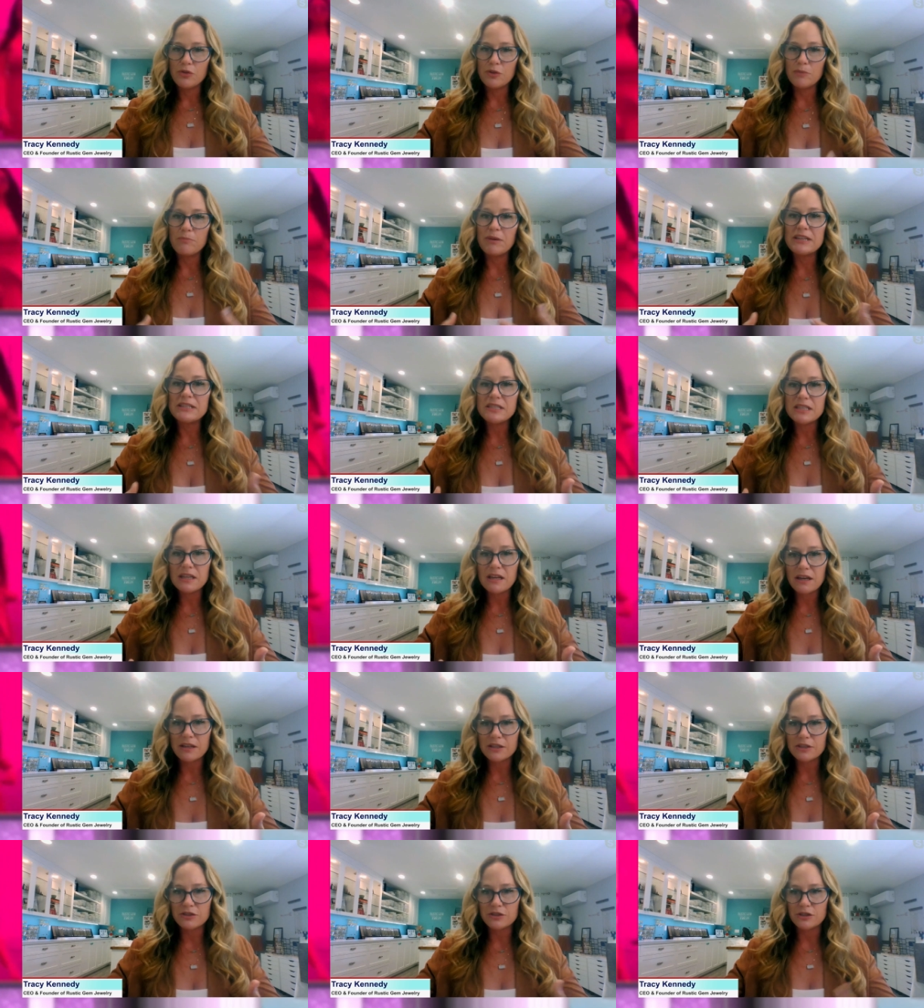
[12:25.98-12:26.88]
the best thing I
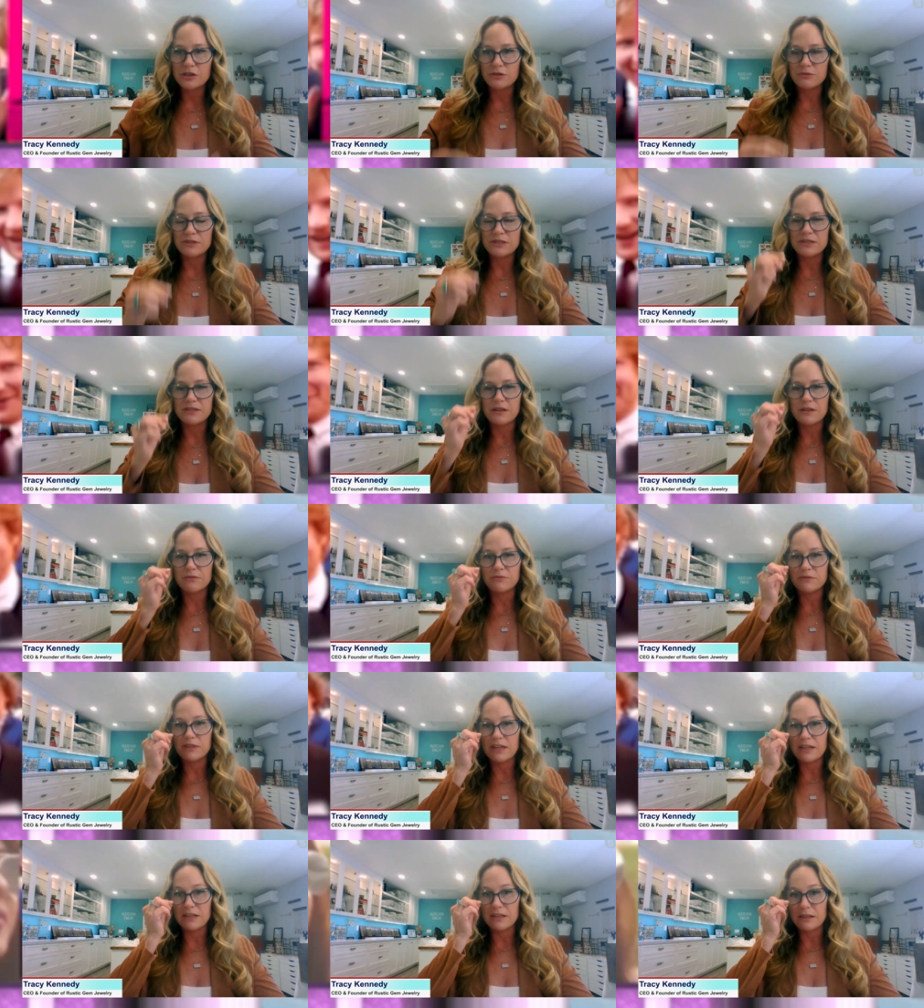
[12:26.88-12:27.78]
can do instead of
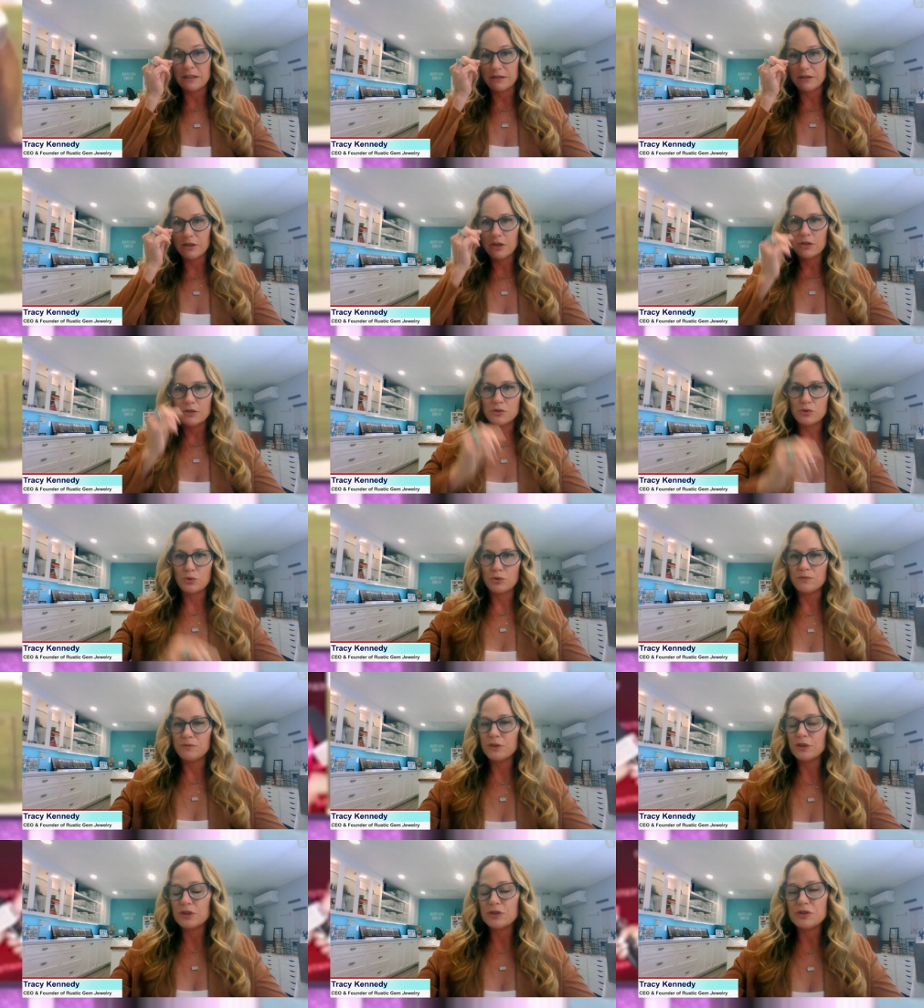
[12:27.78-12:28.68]
letting it sort
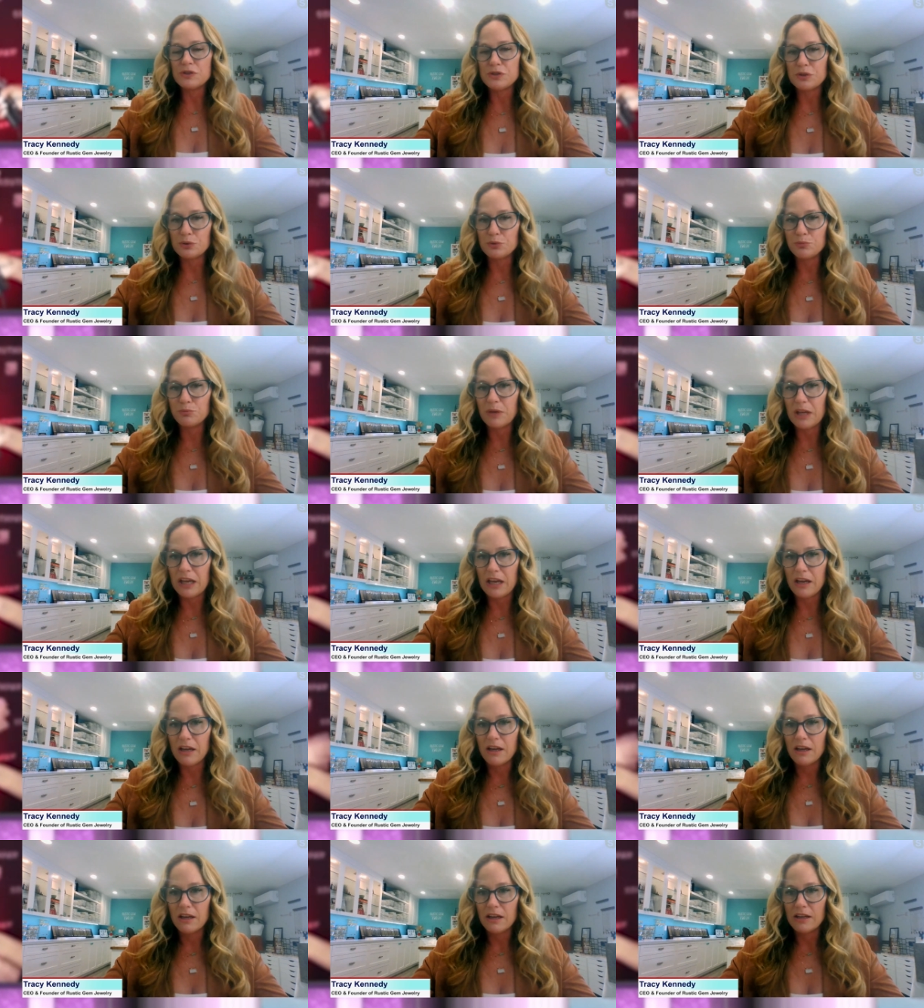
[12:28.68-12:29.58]
of consume
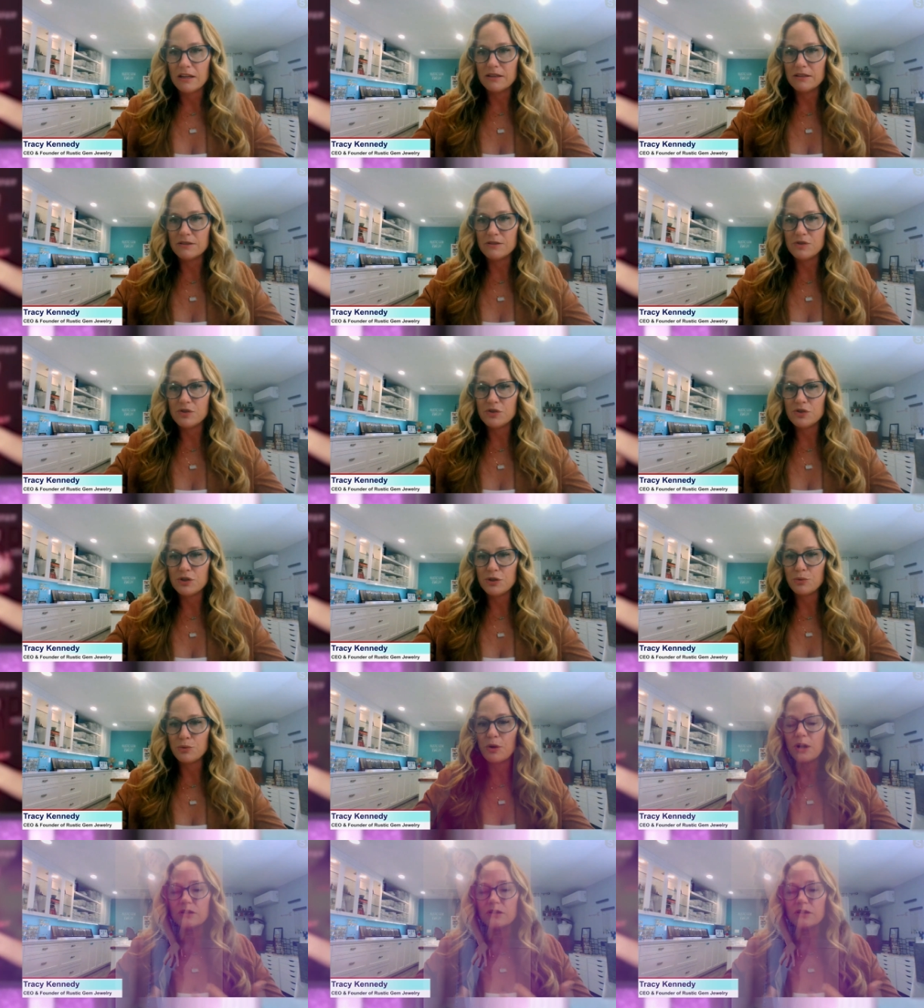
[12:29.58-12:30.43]
me is to